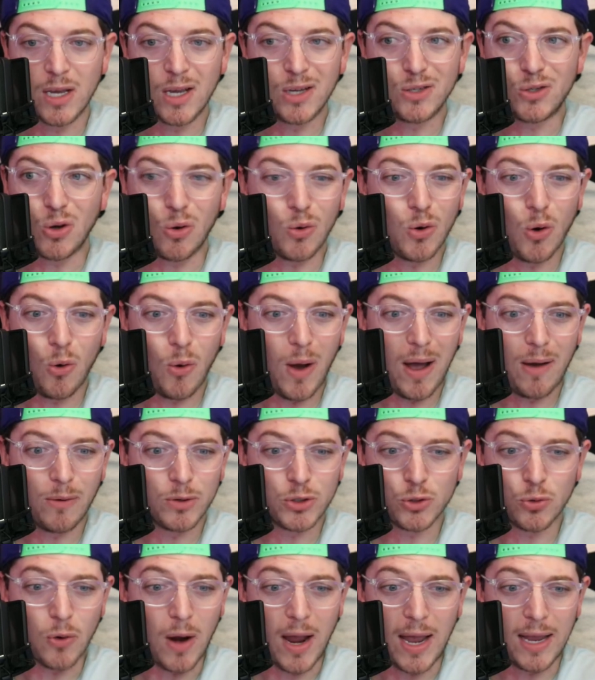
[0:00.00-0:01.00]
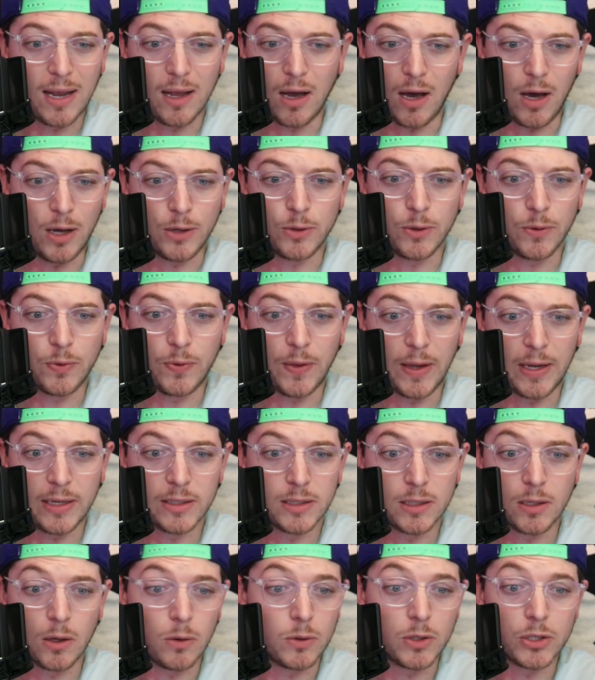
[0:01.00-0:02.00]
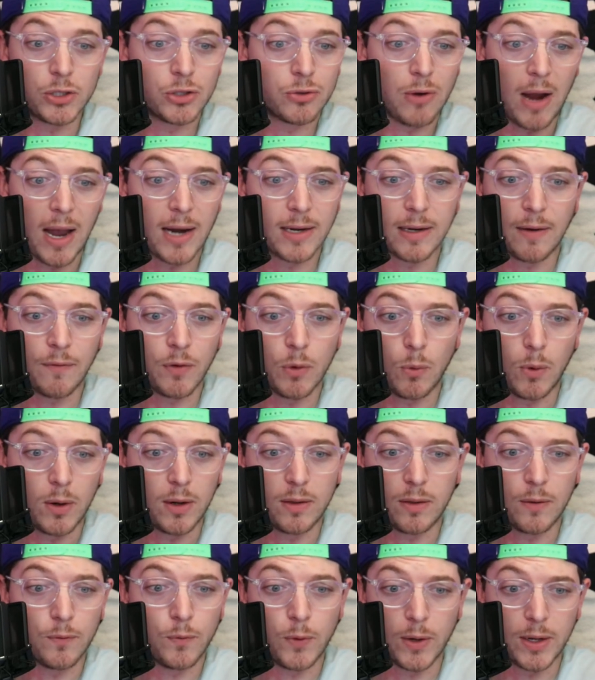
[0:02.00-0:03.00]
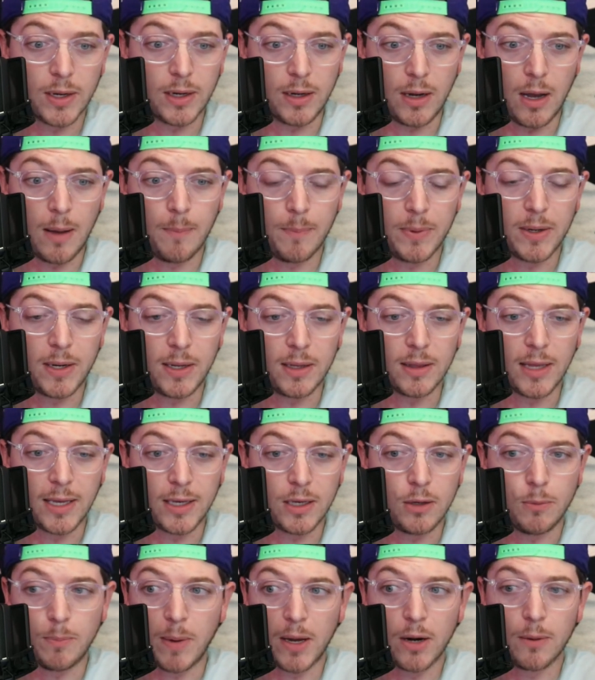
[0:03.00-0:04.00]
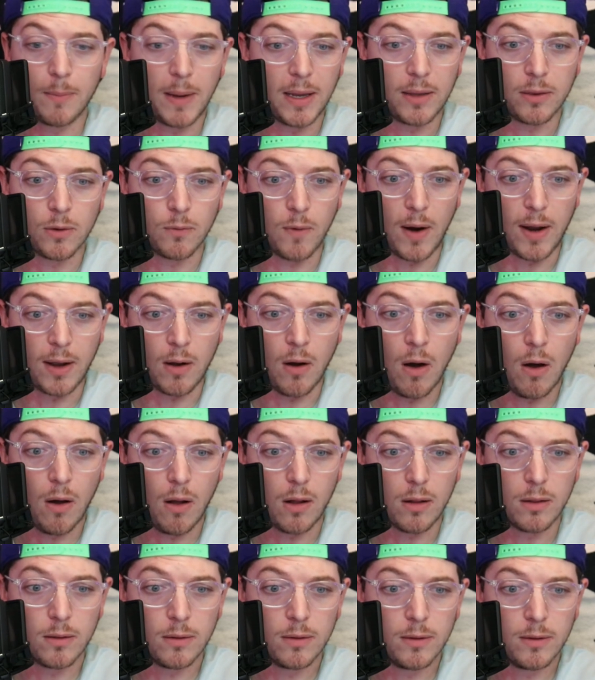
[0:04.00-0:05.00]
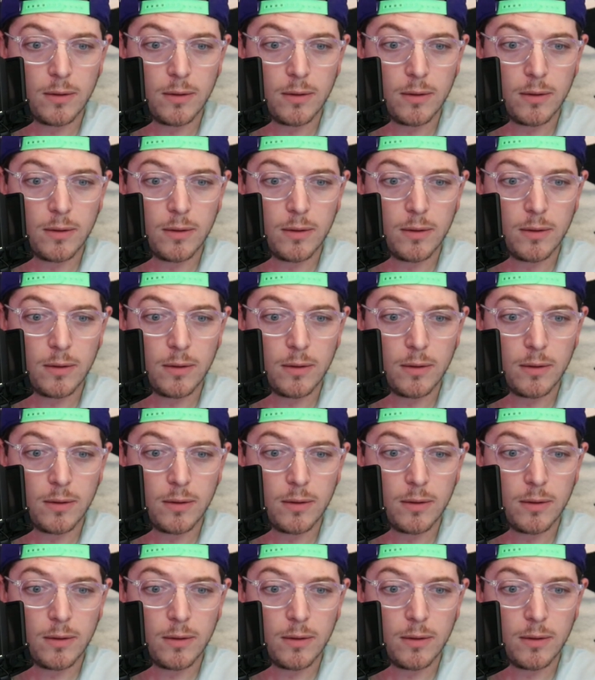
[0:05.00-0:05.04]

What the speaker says: don't go out trying 100 things and go distract everyone at the frickin' company. Like you better make the right call.